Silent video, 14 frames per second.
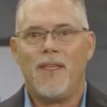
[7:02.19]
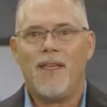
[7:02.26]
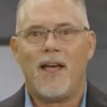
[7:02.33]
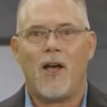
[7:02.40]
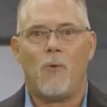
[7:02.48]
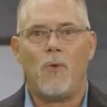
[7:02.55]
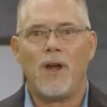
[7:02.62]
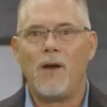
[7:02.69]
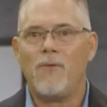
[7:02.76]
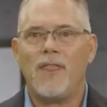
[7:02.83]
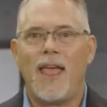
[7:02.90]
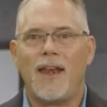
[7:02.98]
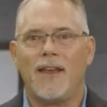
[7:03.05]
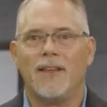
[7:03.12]

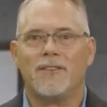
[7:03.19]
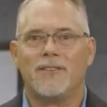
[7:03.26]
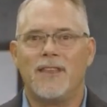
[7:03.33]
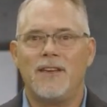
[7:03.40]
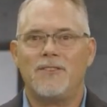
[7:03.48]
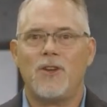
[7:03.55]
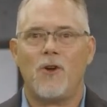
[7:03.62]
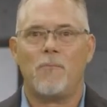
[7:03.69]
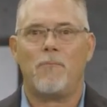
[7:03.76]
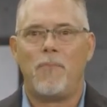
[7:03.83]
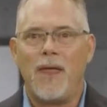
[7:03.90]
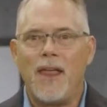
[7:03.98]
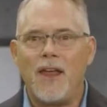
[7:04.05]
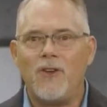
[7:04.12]
Whatever that is, these are
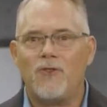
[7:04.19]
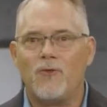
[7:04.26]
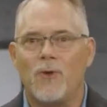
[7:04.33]
big